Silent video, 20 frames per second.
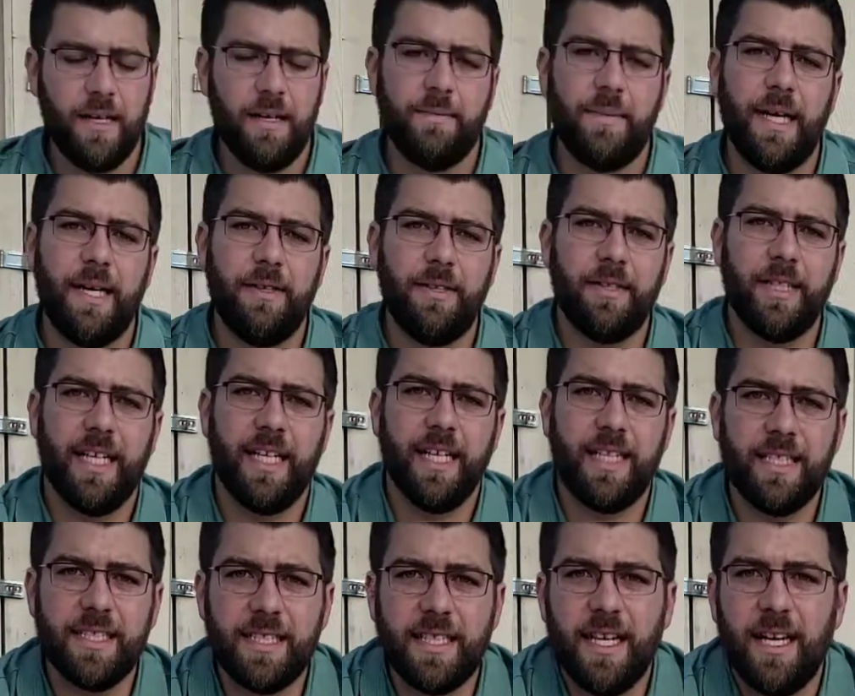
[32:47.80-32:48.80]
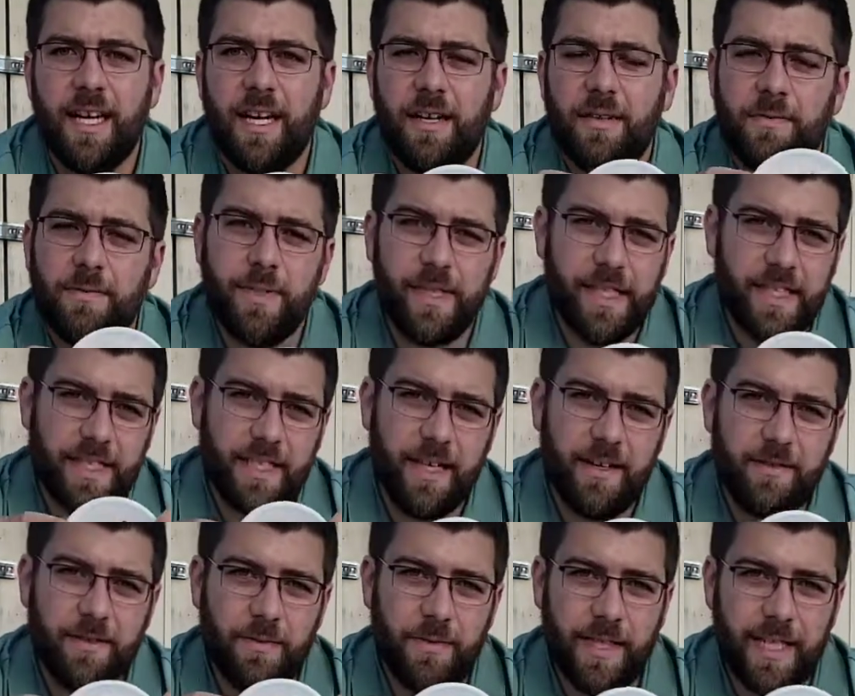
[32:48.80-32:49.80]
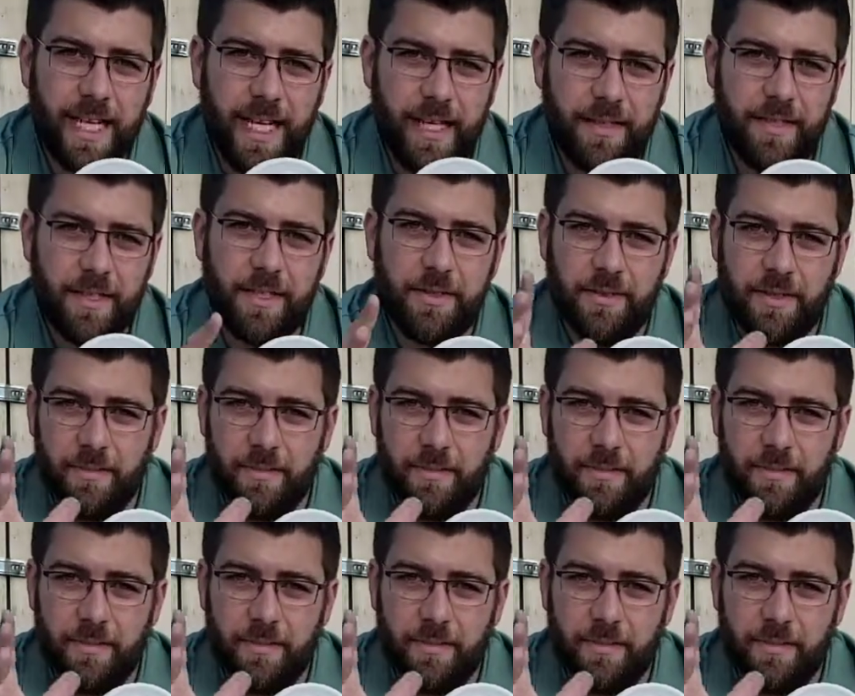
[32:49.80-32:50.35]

Powdered eggs are really tough to reconstitute.